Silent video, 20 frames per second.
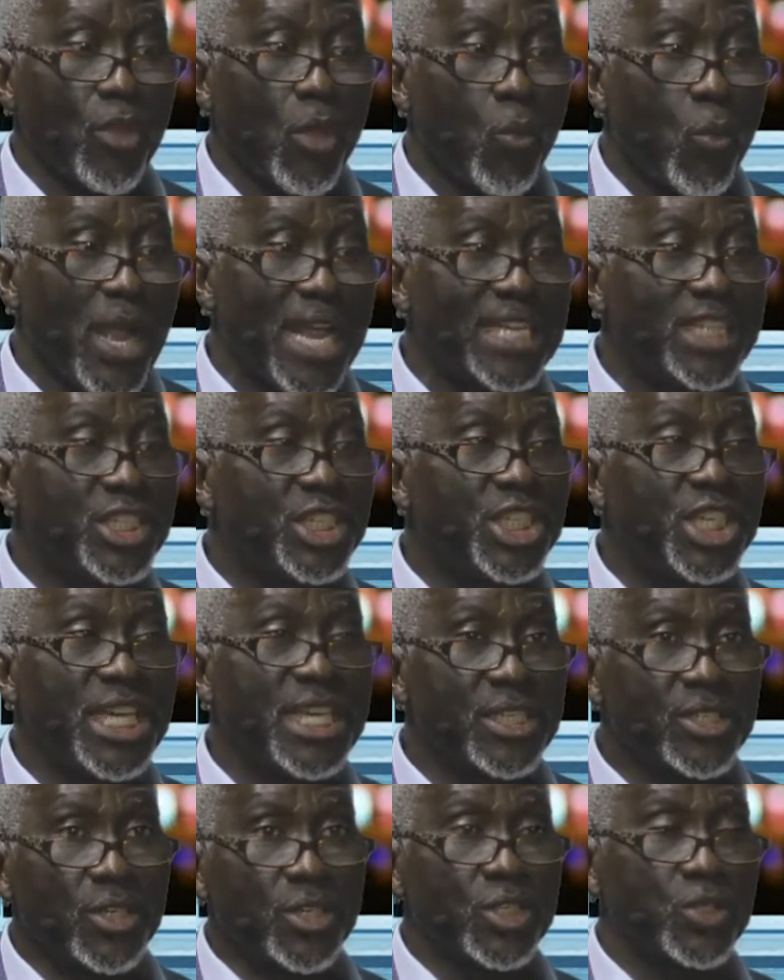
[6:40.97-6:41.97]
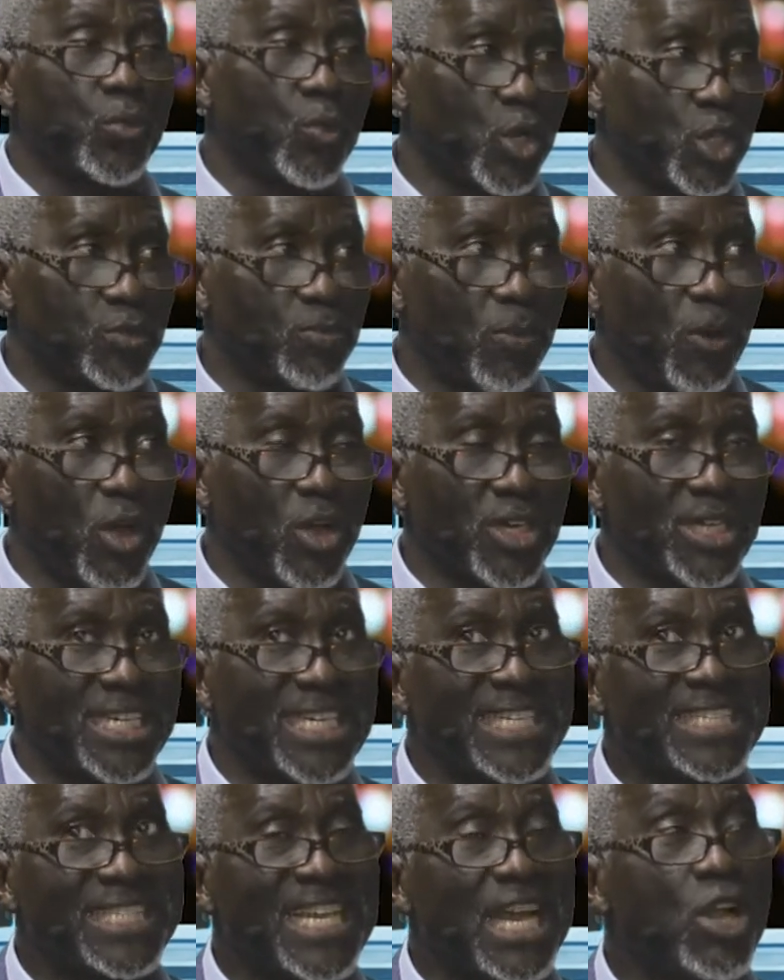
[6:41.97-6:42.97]
When Jesus was born,
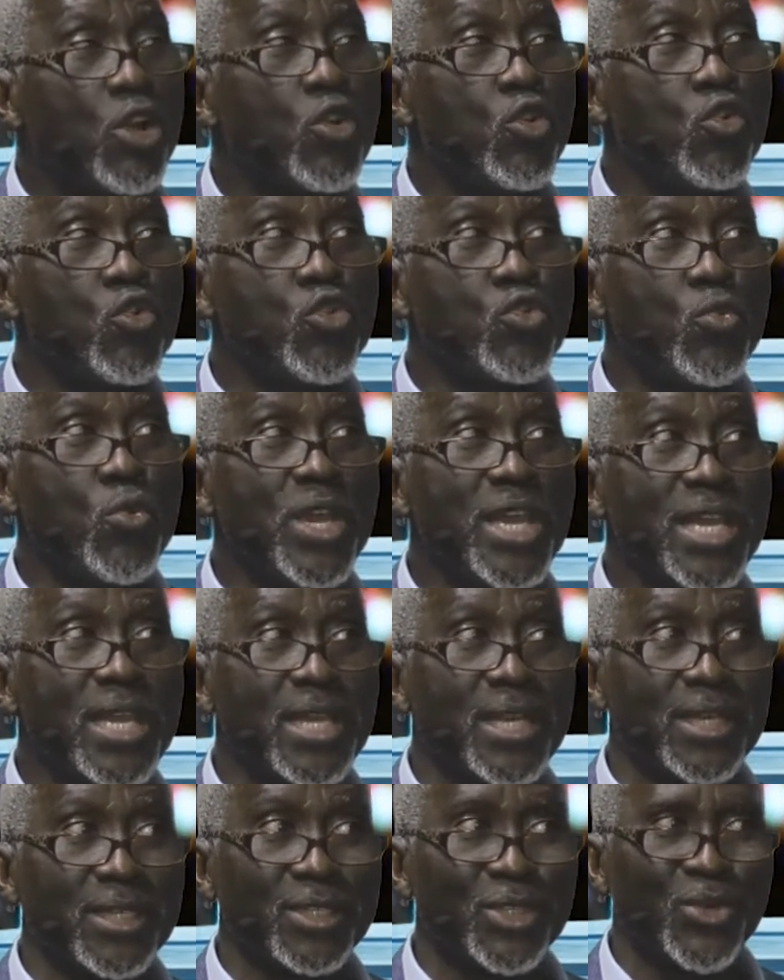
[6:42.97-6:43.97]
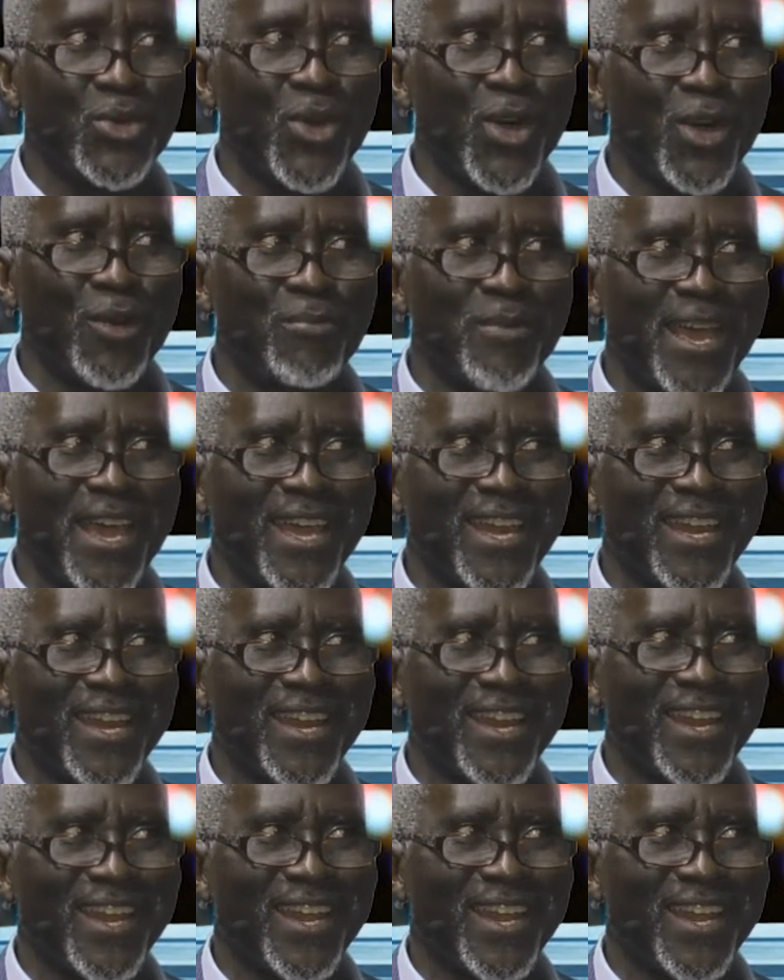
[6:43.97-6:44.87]
they said, Goodwill to all men.